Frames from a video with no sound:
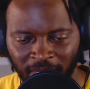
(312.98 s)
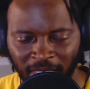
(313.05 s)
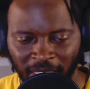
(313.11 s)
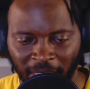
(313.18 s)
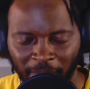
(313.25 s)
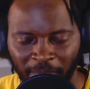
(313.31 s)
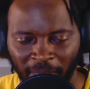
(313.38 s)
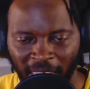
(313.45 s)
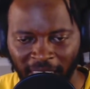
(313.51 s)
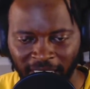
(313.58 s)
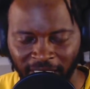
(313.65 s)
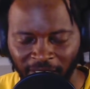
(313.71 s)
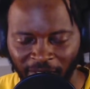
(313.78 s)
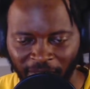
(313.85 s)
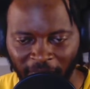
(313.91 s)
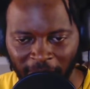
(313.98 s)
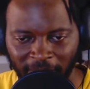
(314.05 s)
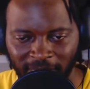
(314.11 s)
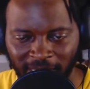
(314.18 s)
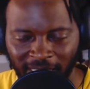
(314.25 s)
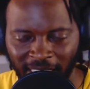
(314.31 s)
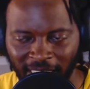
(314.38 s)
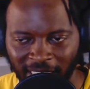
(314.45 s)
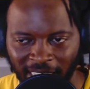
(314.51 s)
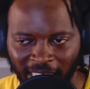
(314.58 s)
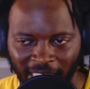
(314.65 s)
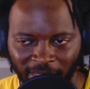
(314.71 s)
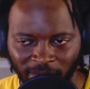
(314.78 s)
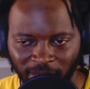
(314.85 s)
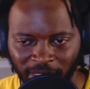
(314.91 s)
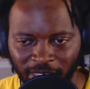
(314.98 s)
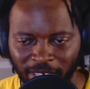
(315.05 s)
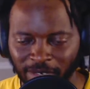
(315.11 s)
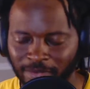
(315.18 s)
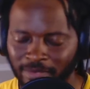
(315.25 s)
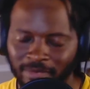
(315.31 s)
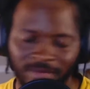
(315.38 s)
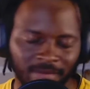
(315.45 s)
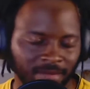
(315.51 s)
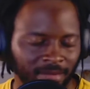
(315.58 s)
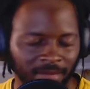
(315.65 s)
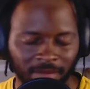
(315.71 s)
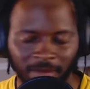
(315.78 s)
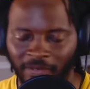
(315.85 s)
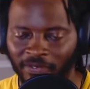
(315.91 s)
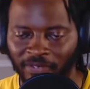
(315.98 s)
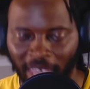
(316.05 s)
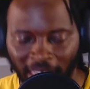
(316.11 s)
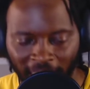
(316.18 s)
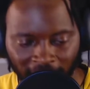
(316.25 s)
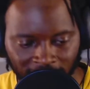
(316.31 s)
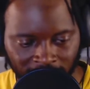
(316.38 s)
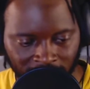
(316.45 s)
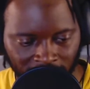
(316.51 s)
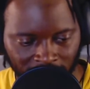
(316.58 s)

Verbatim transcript: Get paid and you famous and then it ain't real. Facts.